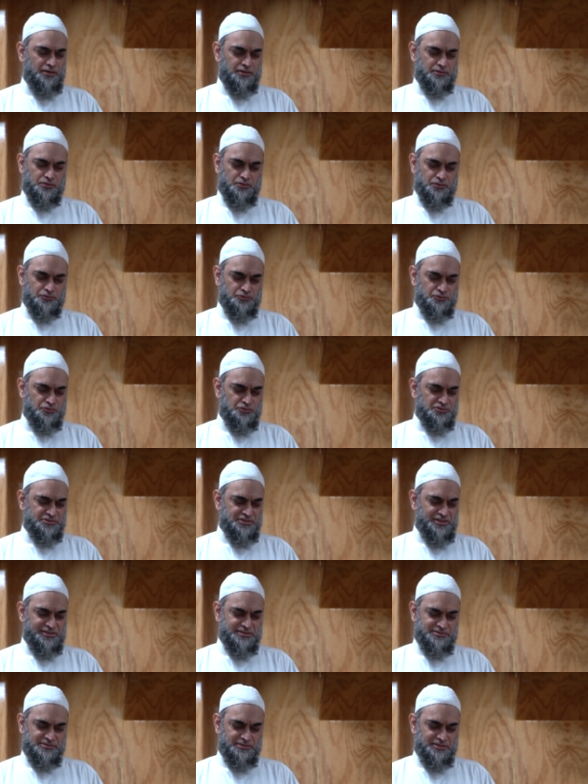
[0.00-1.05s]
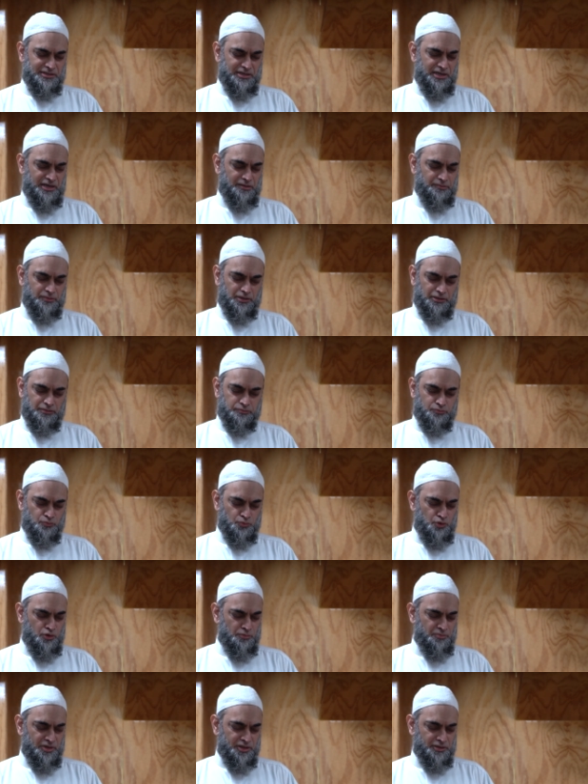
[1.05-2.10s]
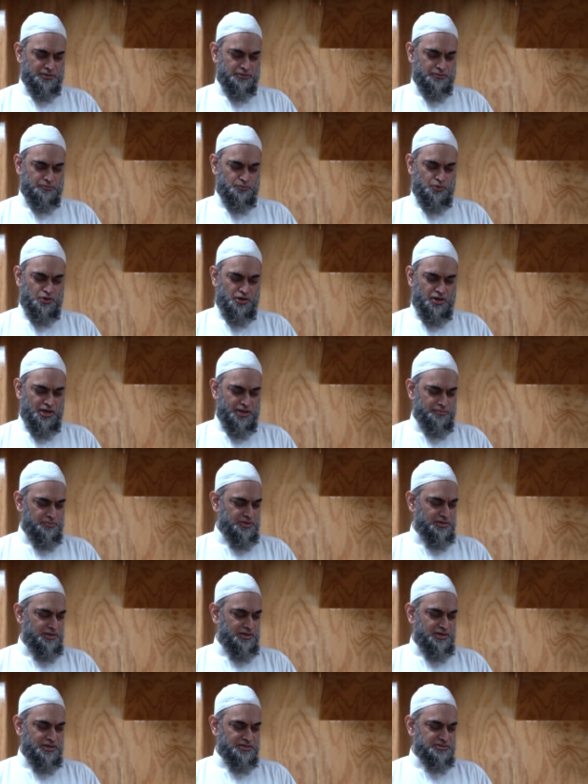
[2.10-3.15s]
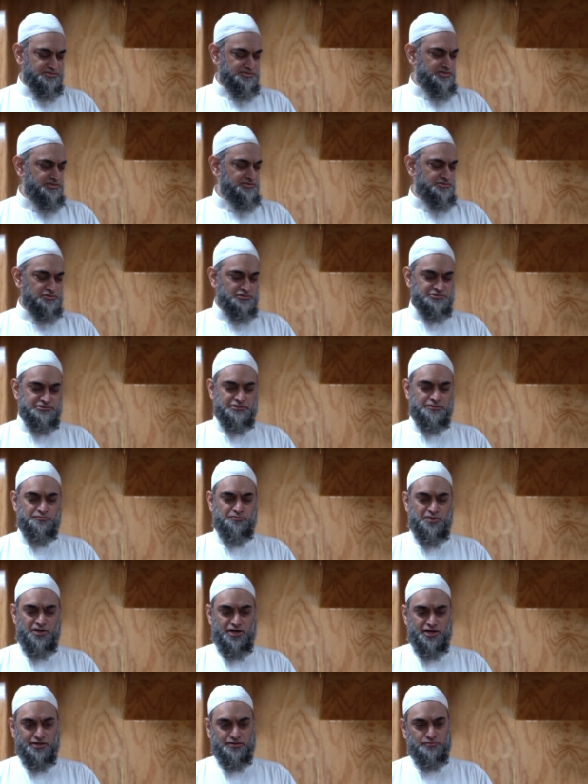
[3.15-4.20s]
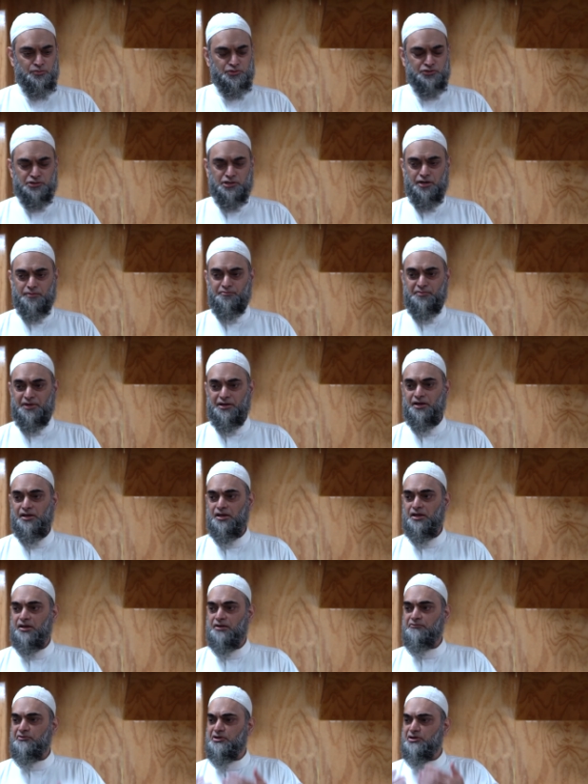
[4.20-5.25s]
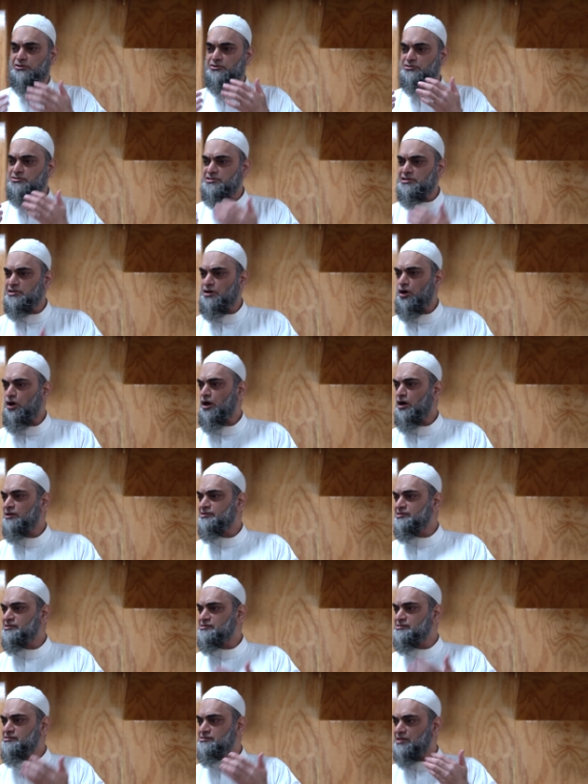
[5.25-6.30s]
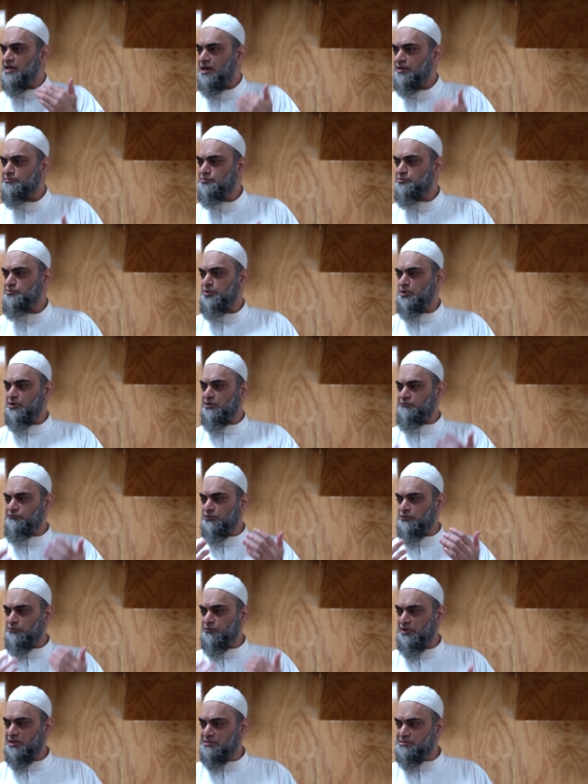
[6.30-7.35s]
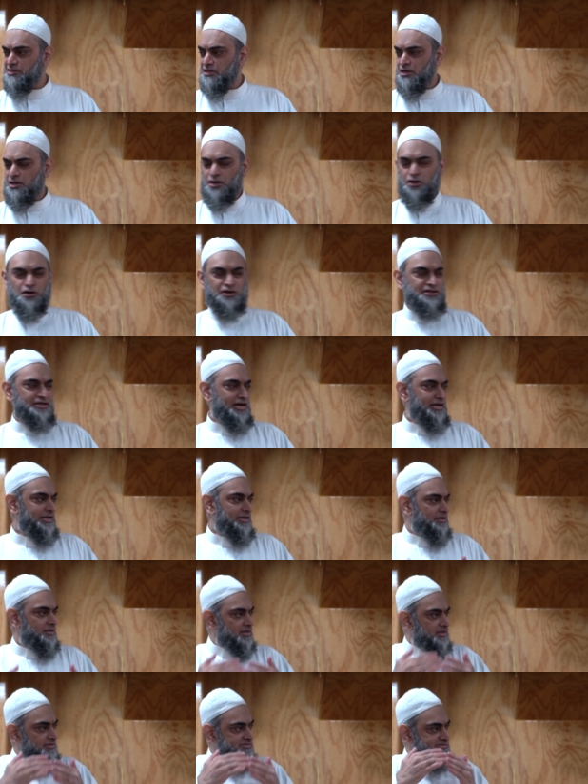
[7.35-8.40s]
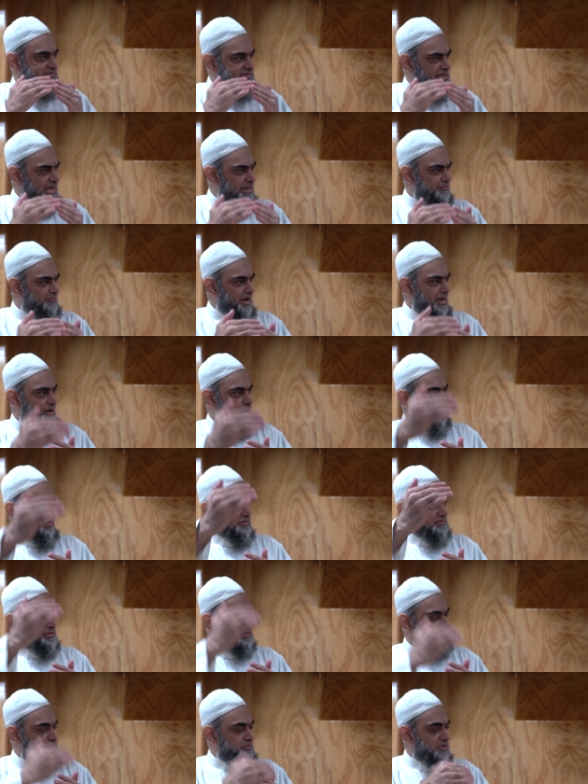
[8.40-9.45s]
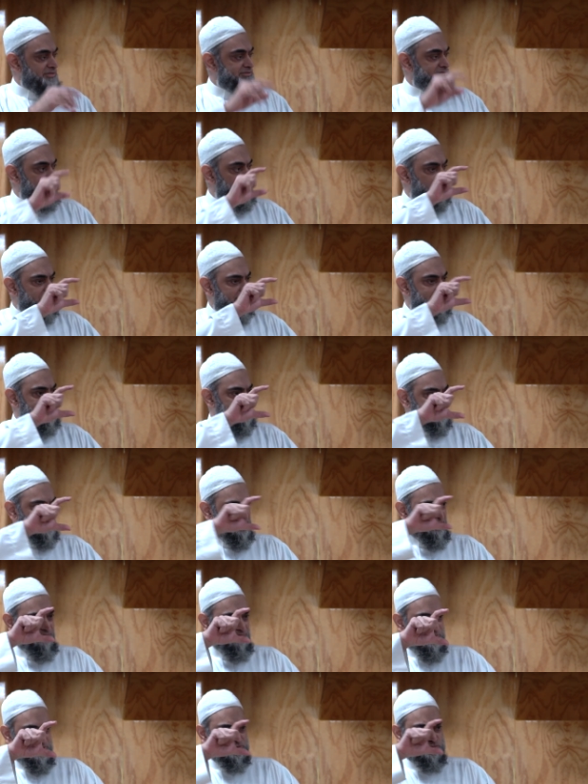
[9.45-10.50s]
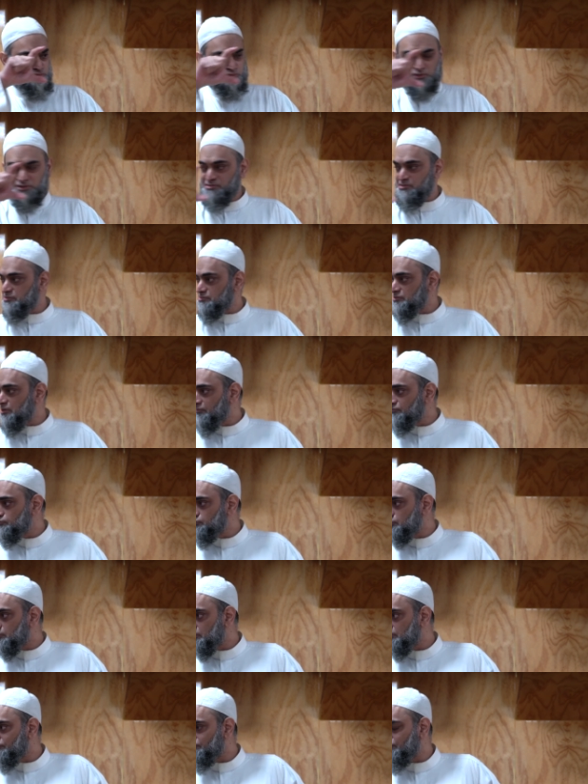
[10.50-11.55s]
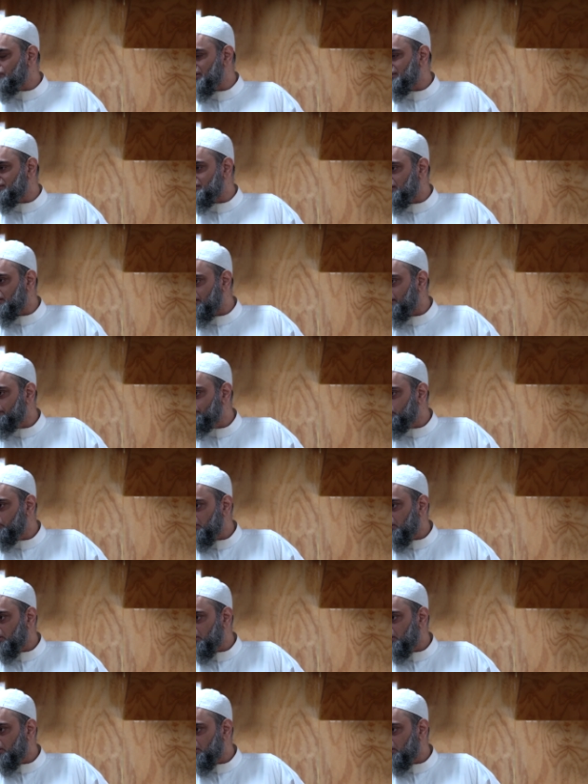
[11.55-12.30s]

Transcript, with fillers: al-Quddus, As-Salam, Al-Mumin, Muhaymin, Al-Aziz, Al-Jabbar, Al-Mutakabbir. We need to see all these names, beautiful words. Oh ya Allah, saying by all these words. Look at the first verses of Surah Fatiha.